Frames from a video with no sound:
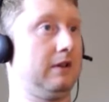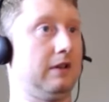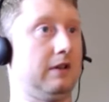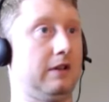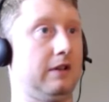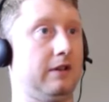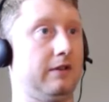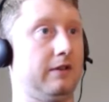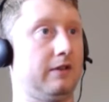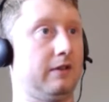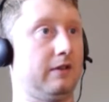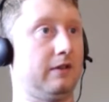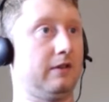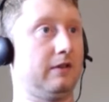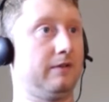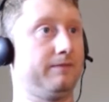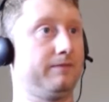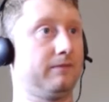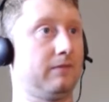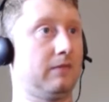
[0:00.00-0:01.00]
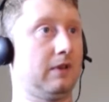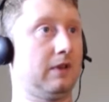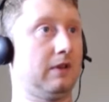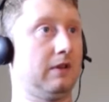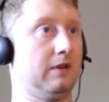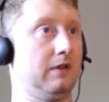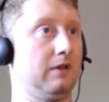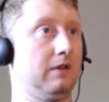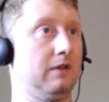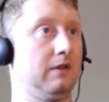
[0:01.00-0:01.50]
another,
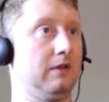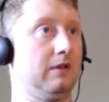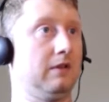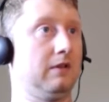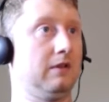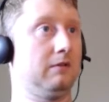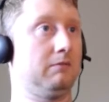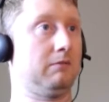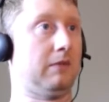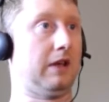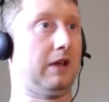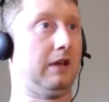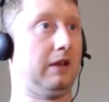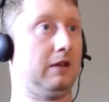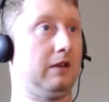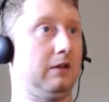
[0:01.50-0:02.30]
my